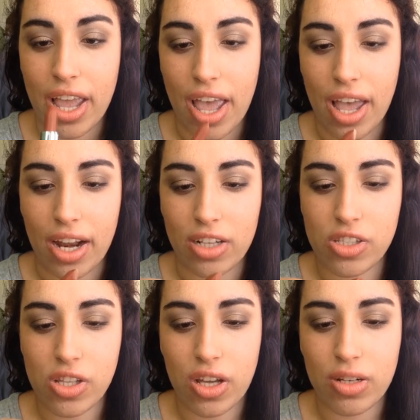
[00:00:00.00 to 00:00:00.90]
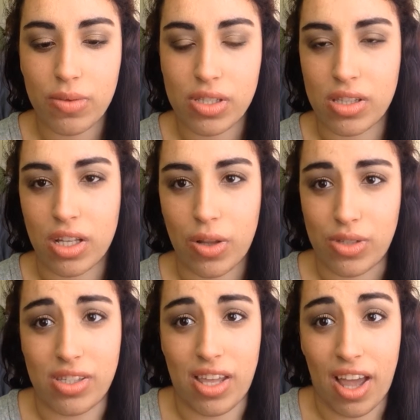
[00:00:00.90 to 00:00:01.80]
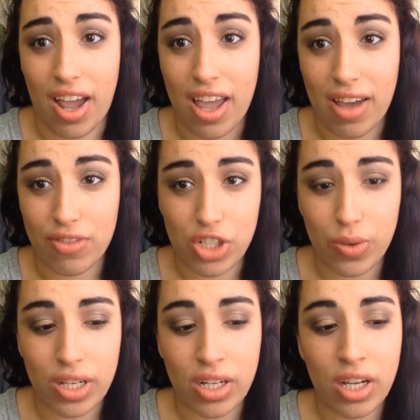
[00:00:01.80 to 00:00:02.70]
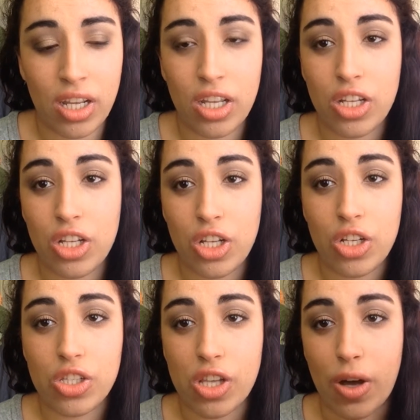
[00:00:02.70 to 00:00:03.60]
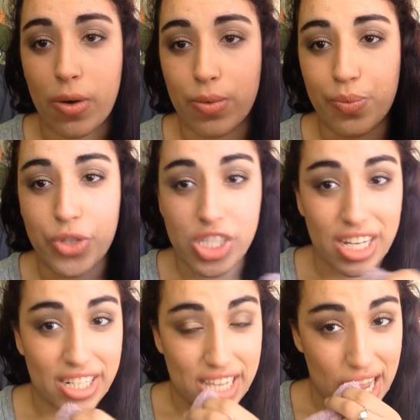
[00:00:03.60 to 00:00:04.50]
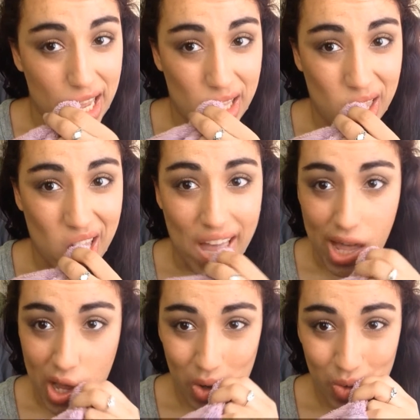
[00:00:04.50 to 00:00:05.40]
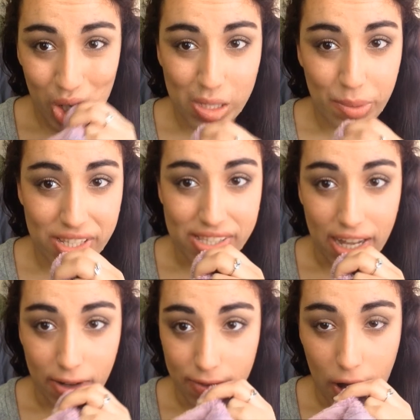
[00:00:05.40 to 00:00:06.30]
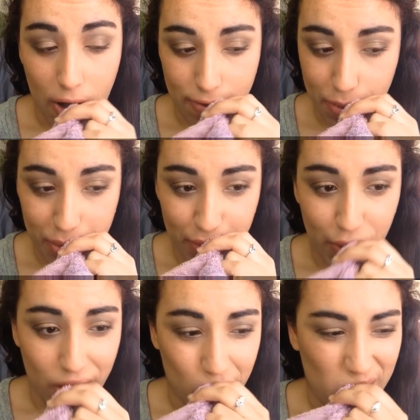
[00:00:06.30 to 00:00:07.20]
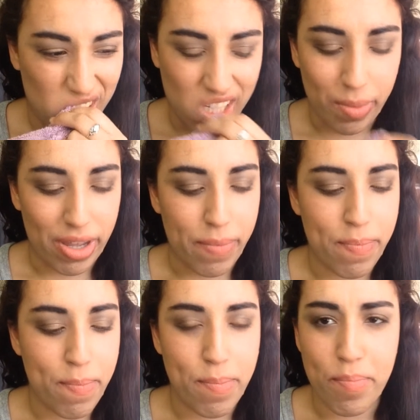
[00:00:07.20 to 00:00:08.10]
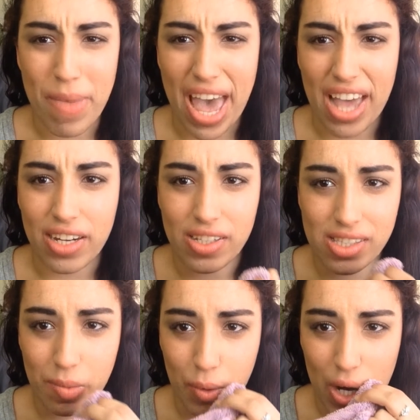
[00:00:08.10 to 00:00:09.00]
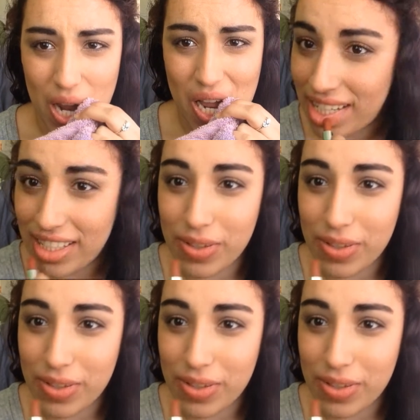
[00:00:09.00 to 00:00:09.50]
And I just thought it was the closest thing I have to it. So I'm just going to take the Rosebud Salve off from before, otherwise it's going to be mad slippery.